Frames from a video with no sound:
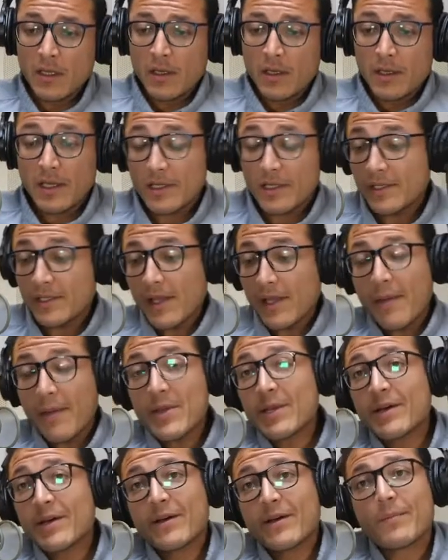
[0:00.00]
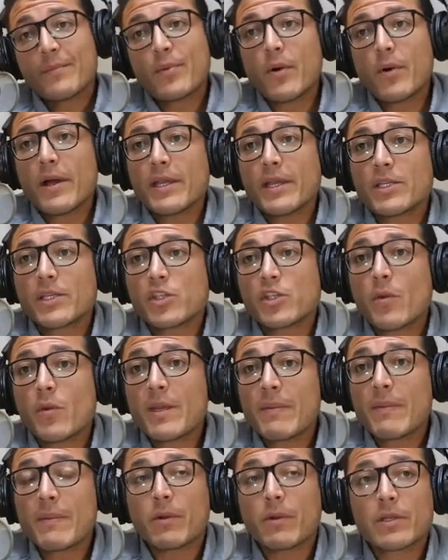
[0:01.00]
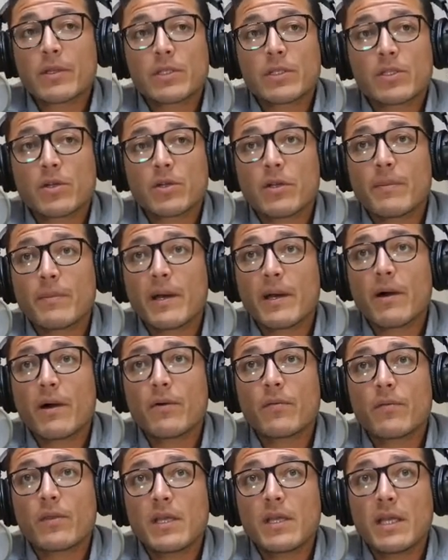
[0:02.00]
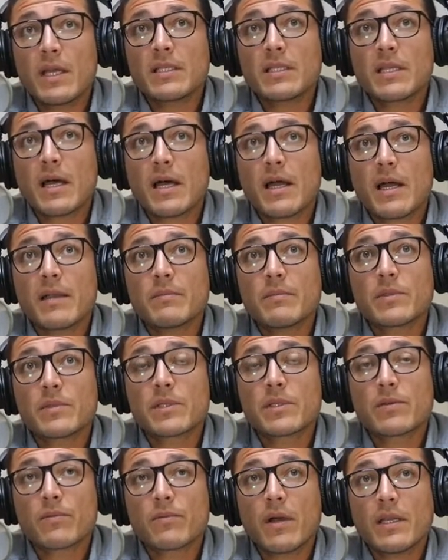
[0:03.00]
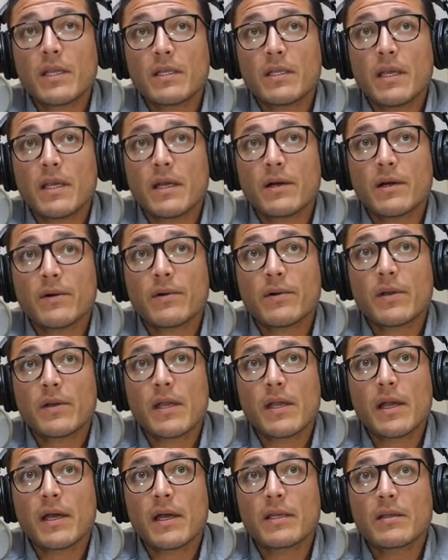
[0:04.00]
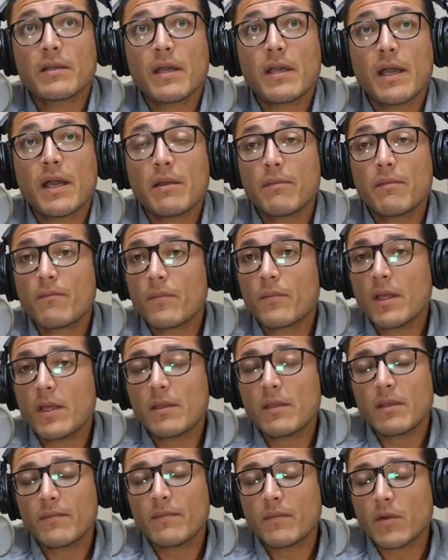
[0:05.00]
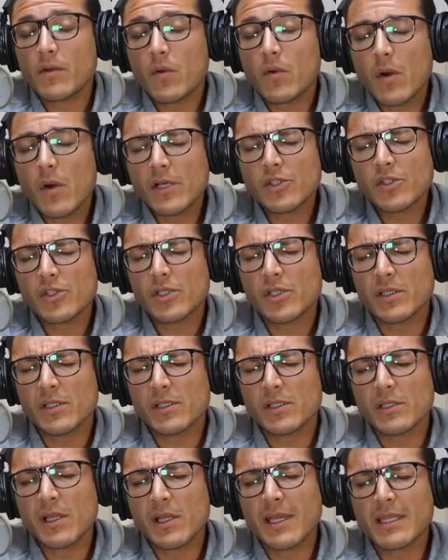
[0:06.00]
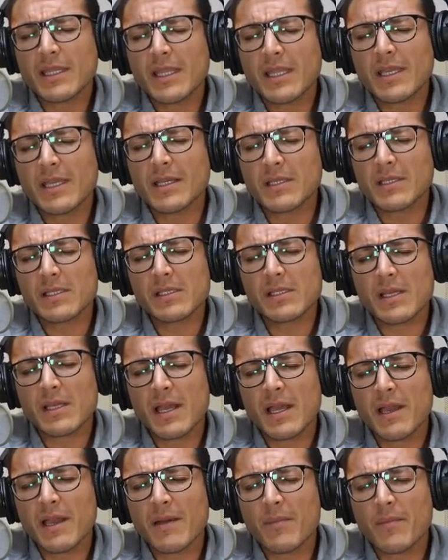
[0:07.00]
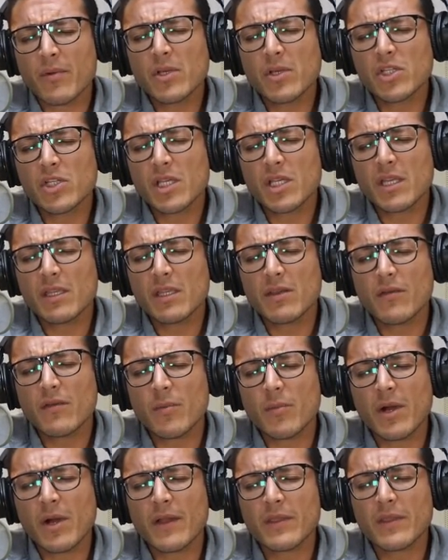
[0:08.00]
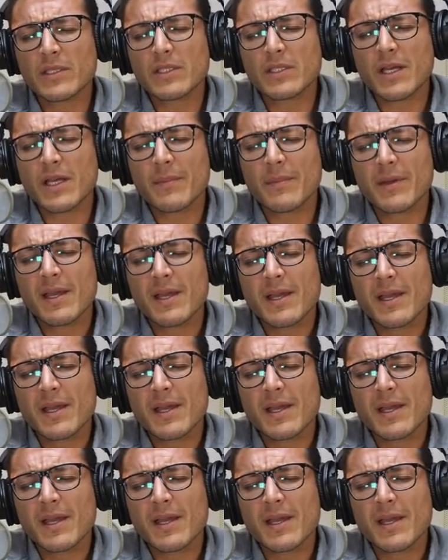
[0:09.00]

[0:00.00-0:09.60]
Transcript: Yes, I mean, boy, so many people concerned about the end times right now, and questions like this. I appreciate that you've brought this up.